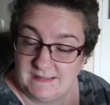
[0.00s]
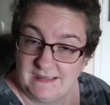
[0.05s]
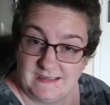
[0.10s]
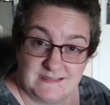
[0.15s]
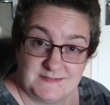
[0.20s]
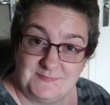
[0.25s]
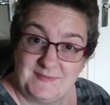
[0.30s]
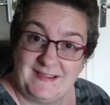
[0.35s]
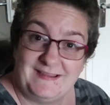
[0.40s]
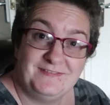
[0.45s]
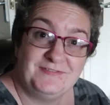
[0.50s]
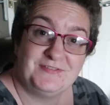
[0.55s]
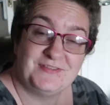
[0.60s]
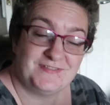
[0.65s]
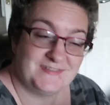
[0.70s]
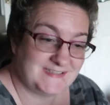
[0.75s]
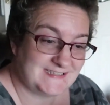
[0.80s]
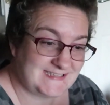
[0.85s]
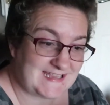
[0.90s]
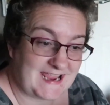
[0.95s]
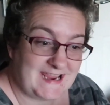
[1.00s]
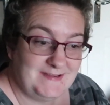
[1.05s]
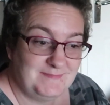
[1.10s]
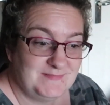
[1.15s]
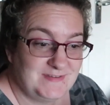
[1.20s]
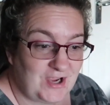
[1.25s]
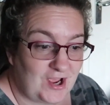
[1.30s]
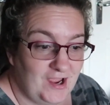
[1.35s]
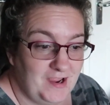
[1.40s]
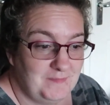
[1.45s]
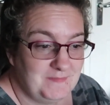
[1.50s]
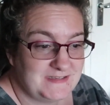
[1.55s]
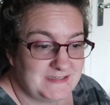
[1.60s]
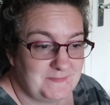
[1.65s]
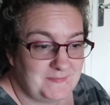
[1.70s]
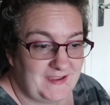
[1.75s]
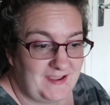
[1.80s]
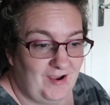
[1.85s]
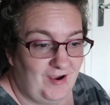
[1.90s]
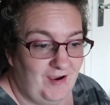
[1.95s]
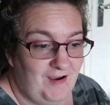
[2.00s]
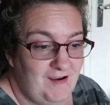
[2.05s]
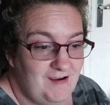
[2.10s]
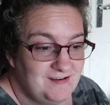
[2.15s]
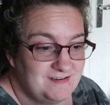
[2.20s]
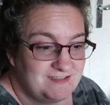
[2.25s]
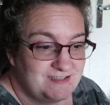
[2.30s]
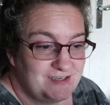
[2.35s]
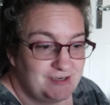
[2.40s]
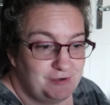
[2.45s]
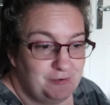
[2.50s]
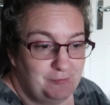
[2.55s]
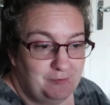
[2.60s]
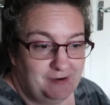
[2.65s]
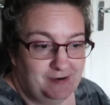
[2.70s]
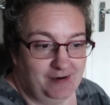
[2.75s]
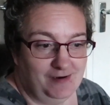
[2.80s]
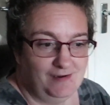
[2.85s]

his mouth at the same time. Yeah. It's a bit hard to